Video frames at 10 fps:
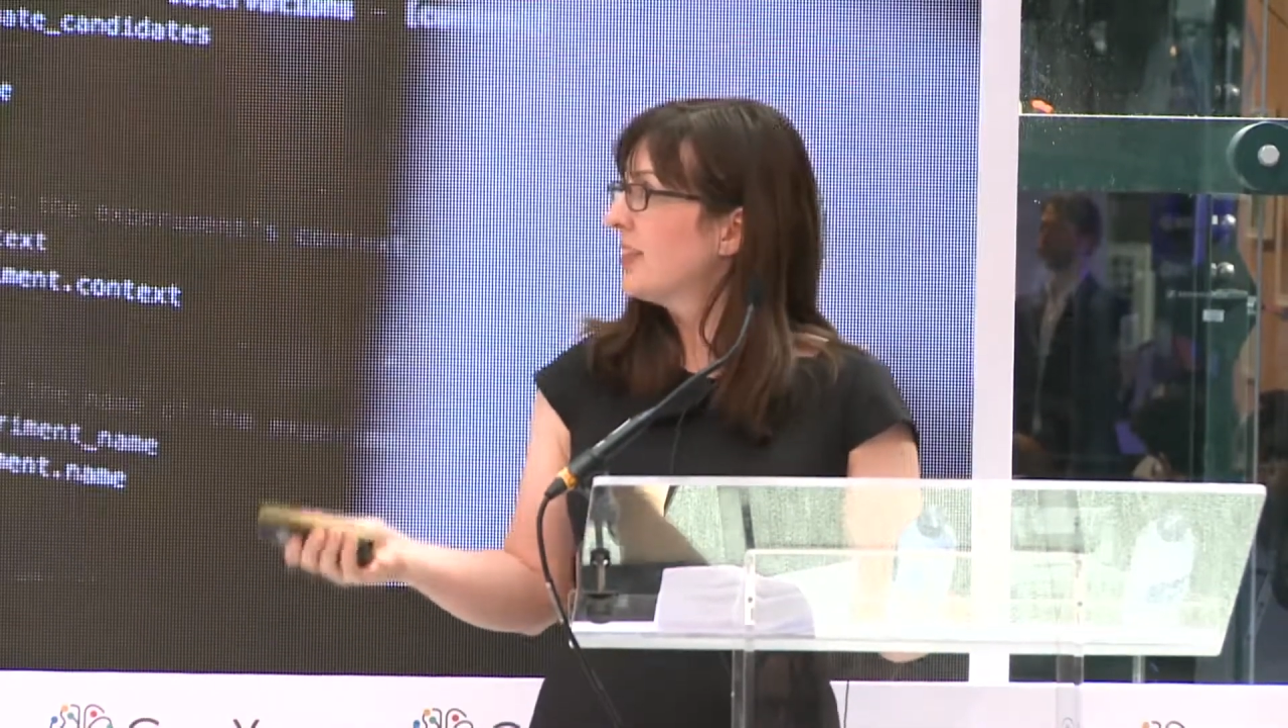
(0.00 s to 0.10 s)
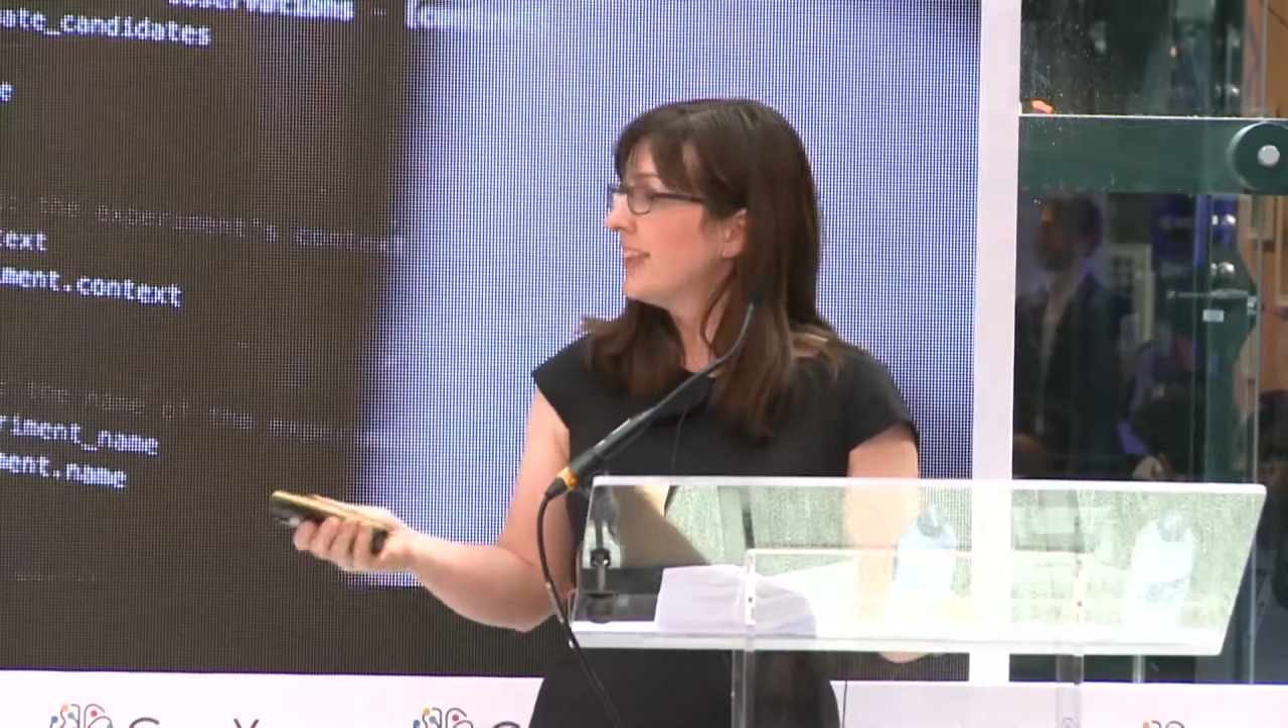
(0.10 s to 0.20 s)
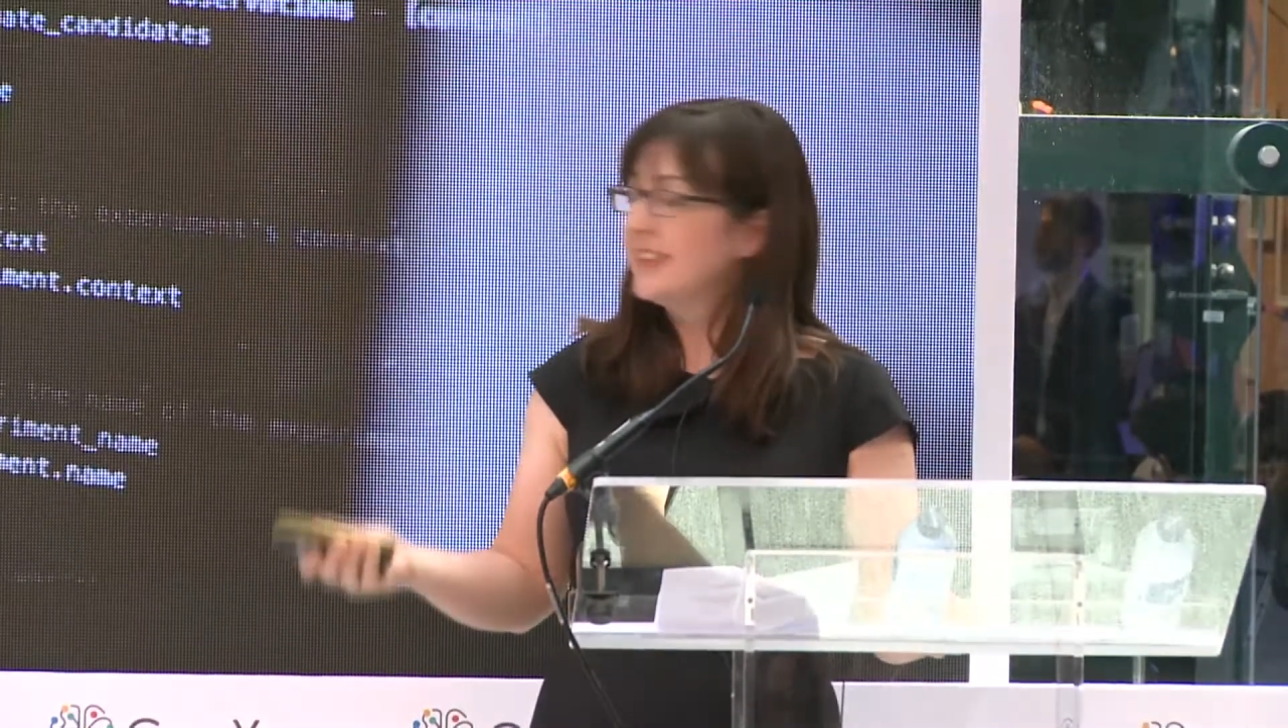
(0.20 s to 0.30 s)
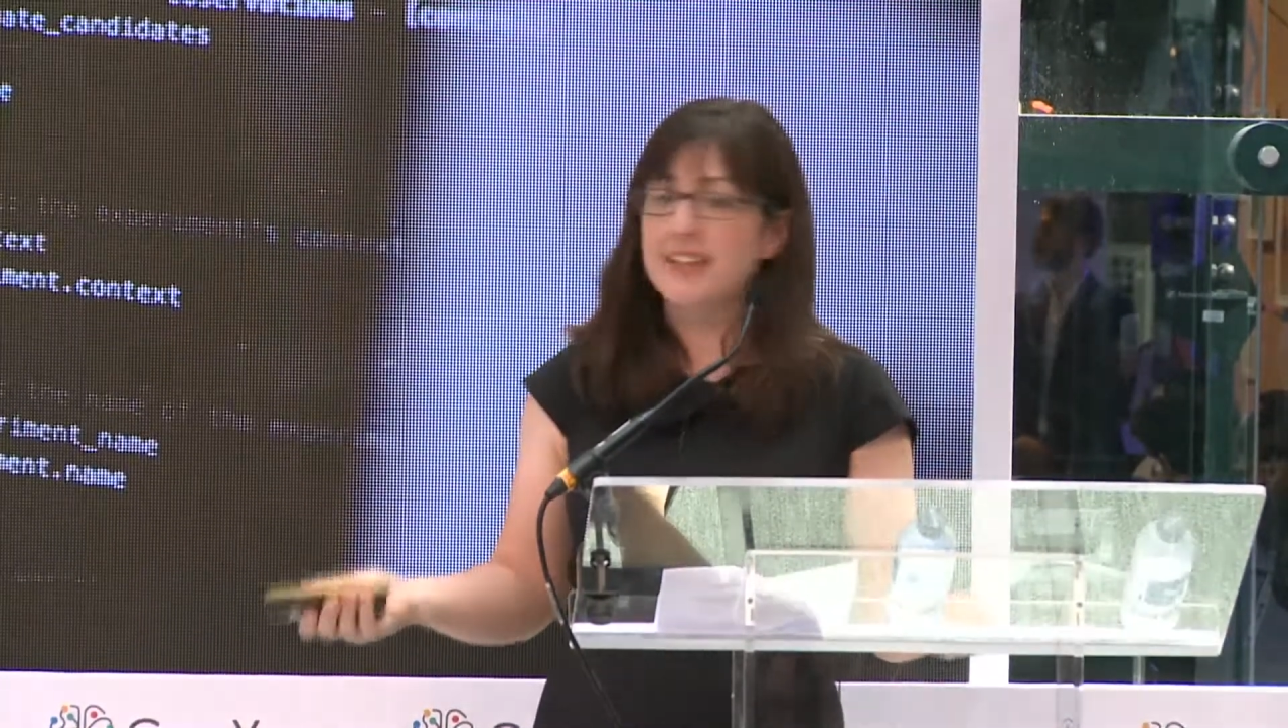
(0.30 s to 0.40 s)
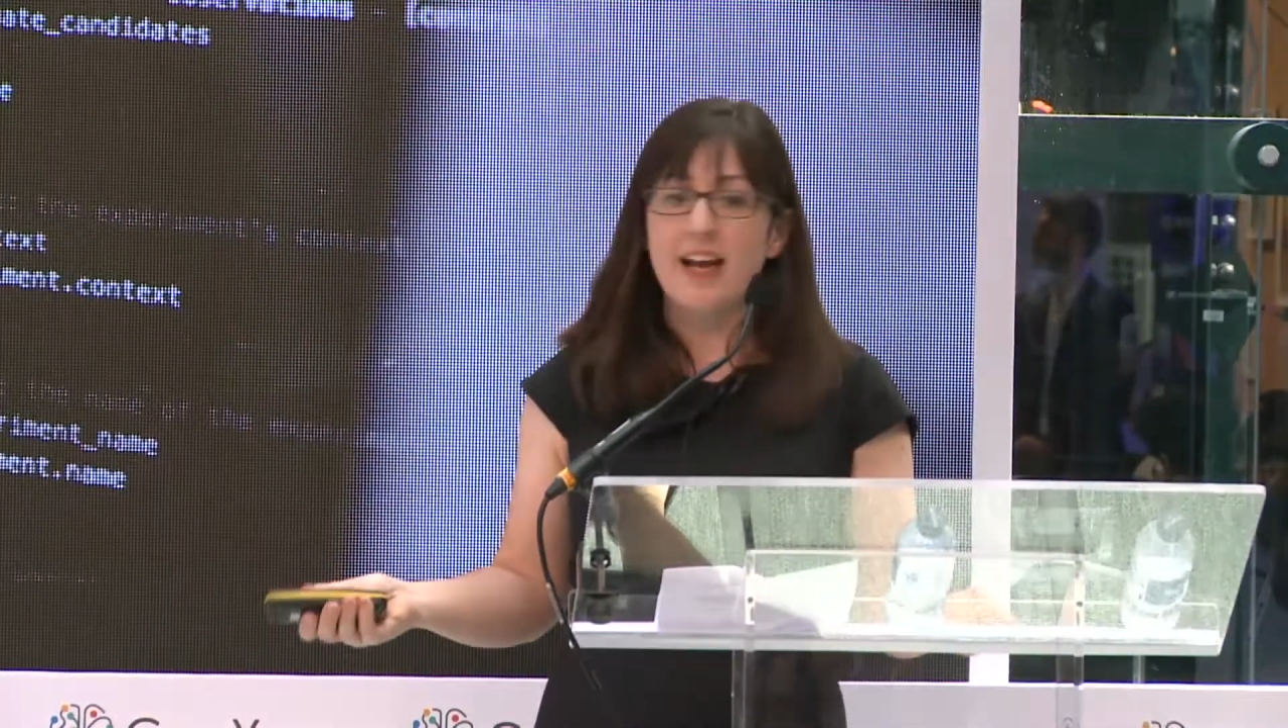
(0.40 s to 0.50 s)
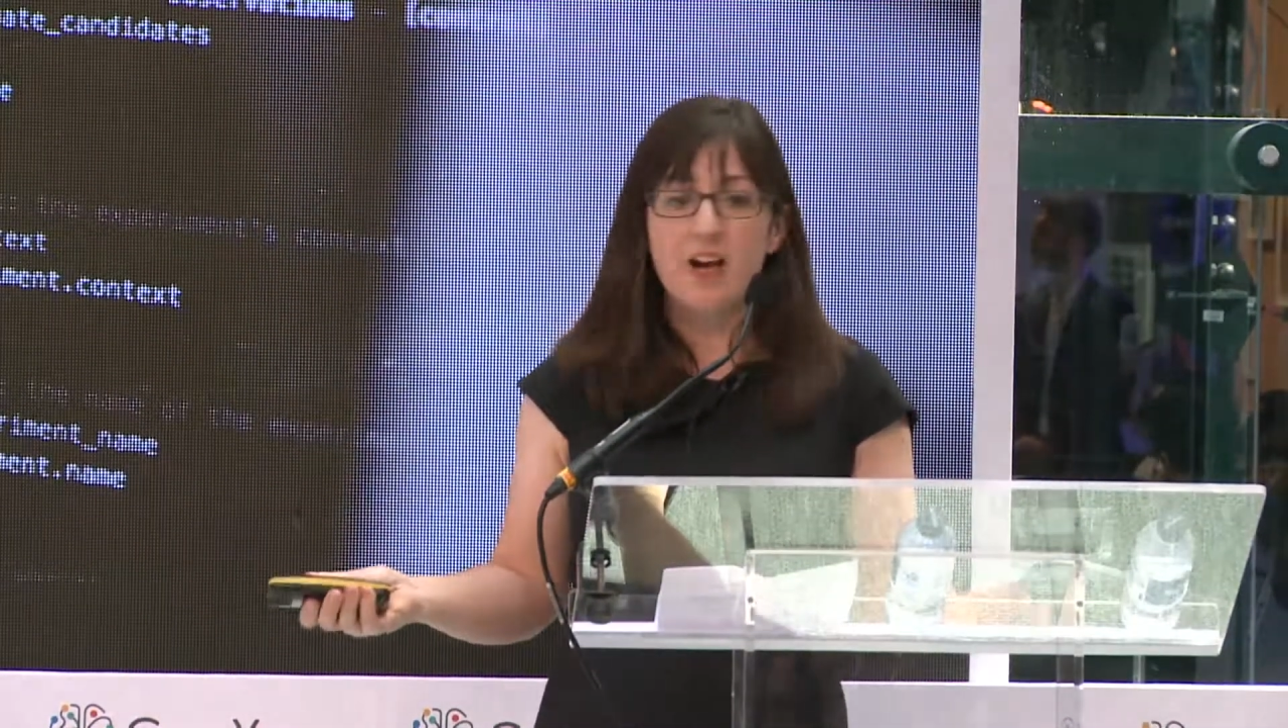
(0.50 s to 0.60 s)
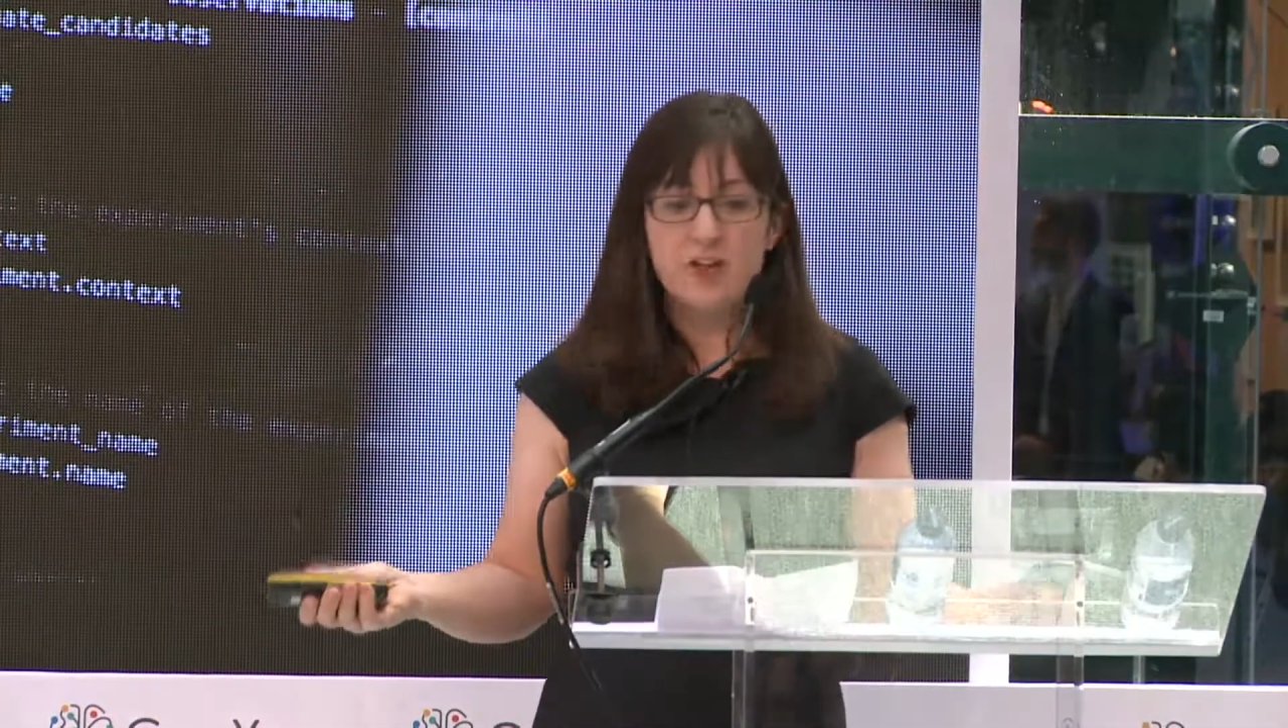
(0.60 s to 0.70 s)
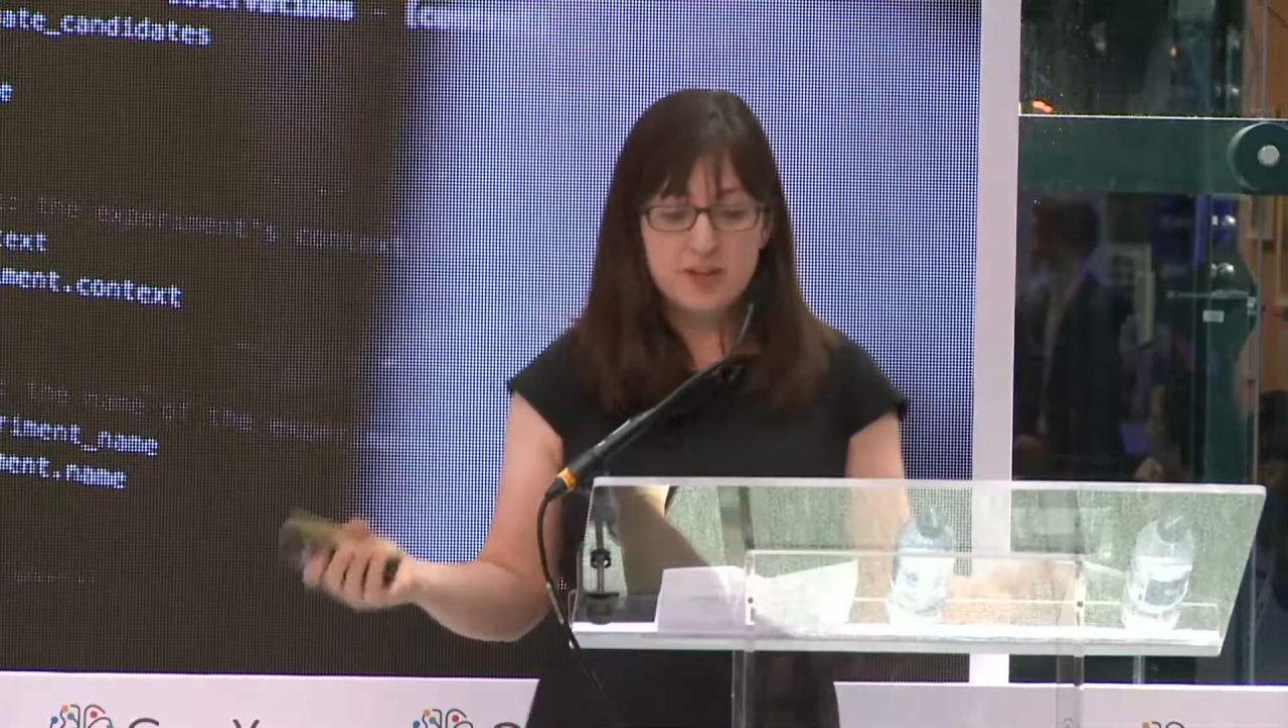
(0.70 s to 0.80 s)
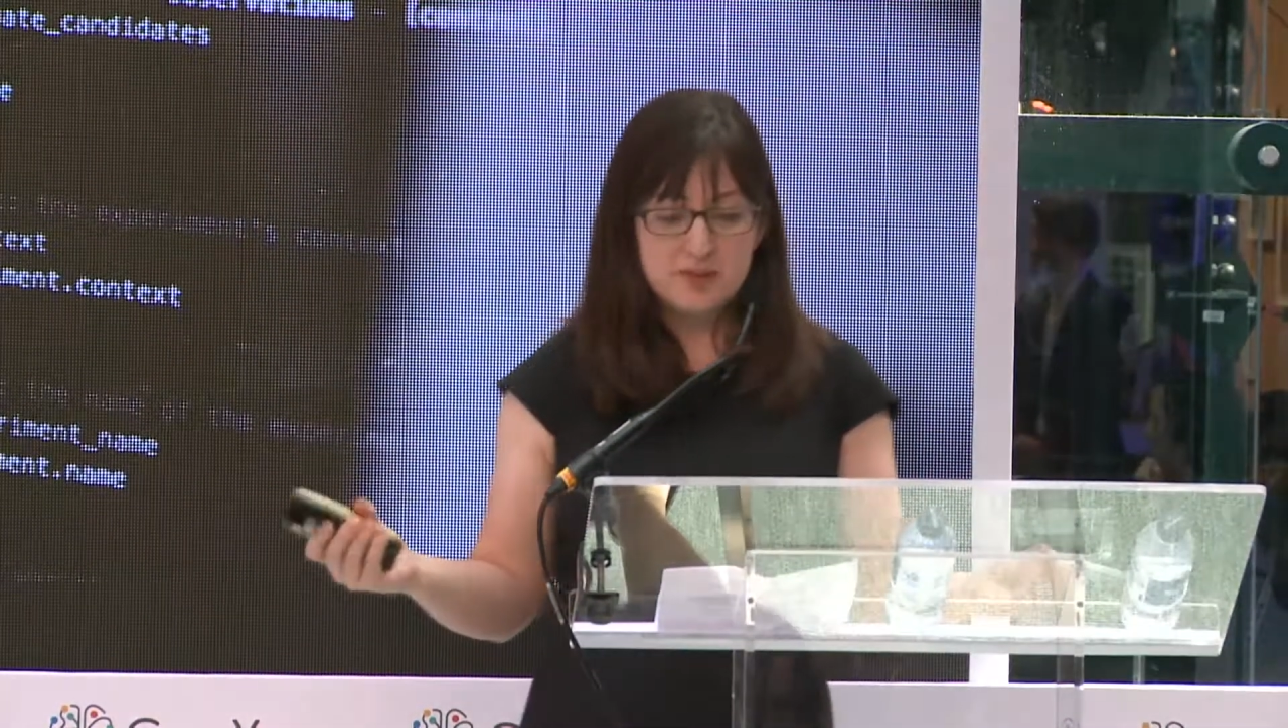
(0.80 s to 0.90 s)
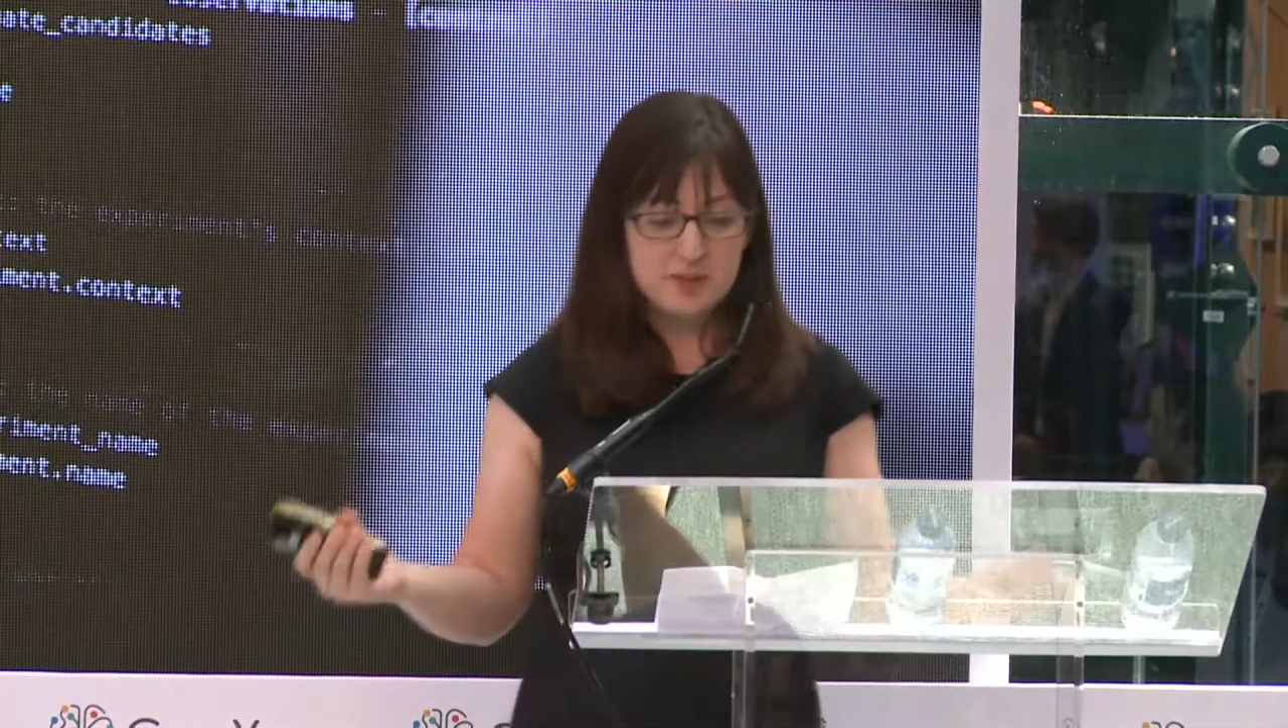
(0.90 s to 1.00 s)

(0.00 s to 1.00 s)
is the algorithms